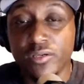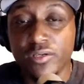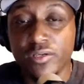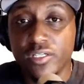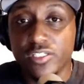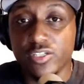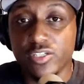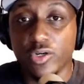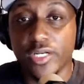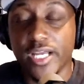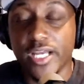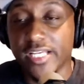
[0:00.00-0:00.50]

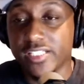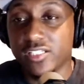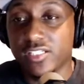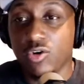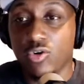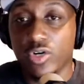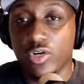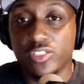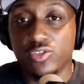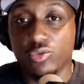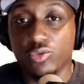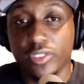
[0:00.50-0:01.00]
So that's
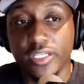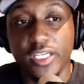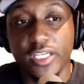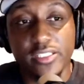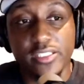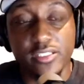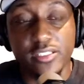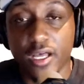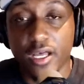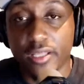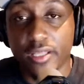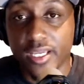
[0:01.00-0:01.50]
going to lead
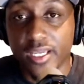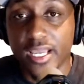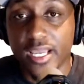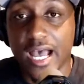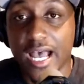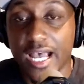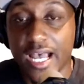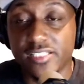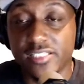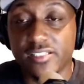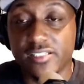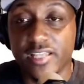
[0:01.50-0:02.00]
to other
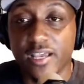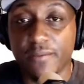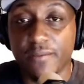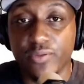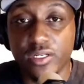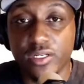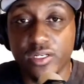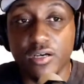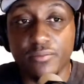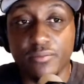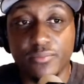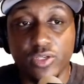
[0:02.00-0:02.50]
guys stepping up.